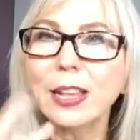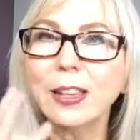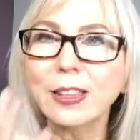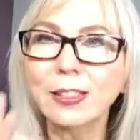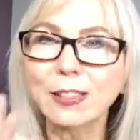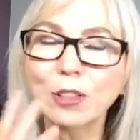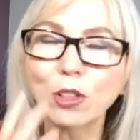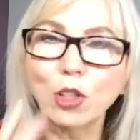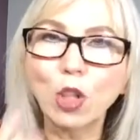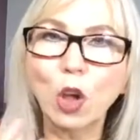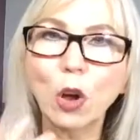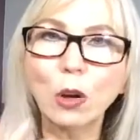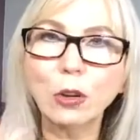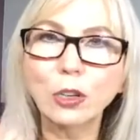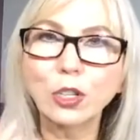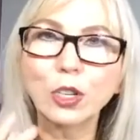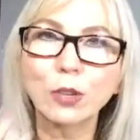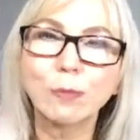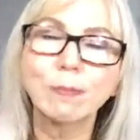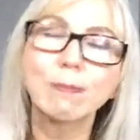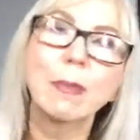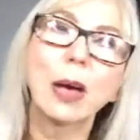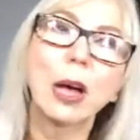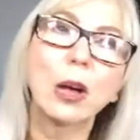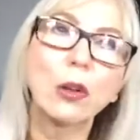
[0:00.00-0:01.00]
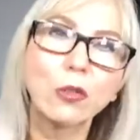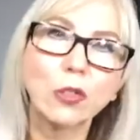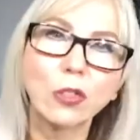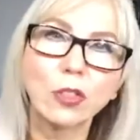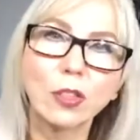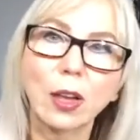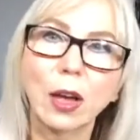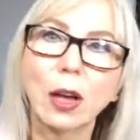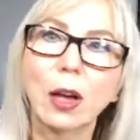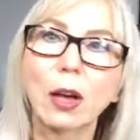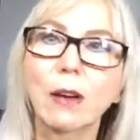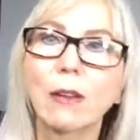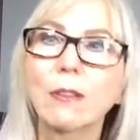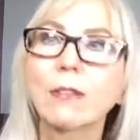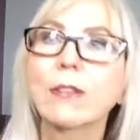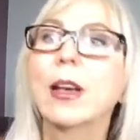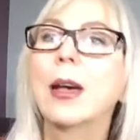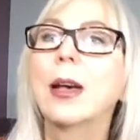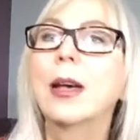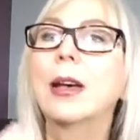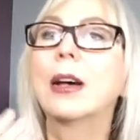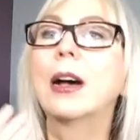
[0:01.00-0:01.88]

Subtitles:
is large amounts of